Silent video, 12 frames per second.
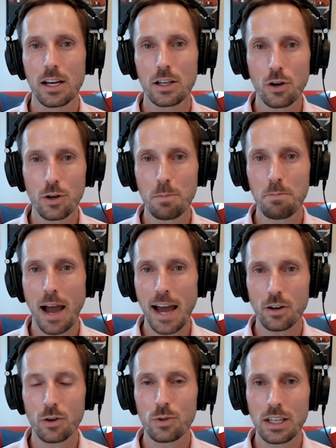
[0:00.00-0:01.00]
go to
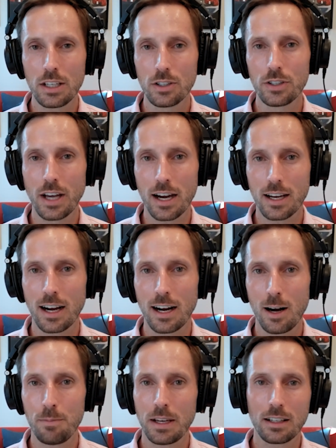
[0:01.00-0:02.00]

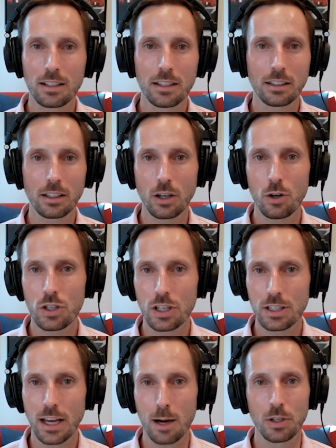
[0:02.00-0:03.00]
mattoneil.com and click the coaching
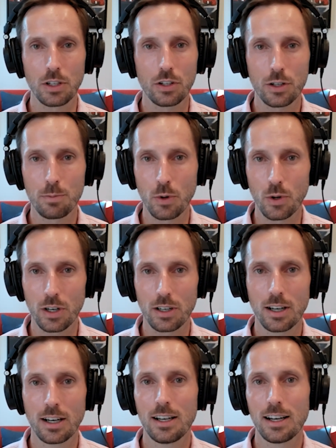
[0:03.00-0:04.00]
tab to learn more.
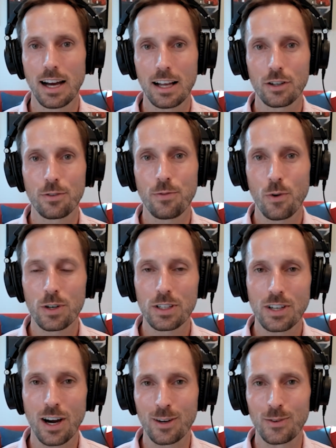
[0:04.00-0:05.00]
I look forward to
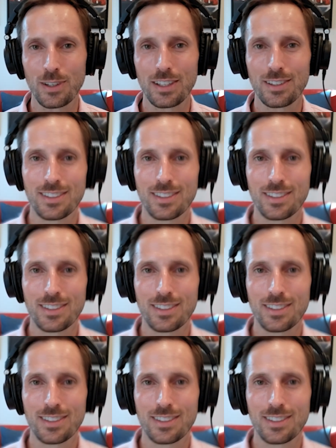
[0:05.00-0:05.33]
talking with you.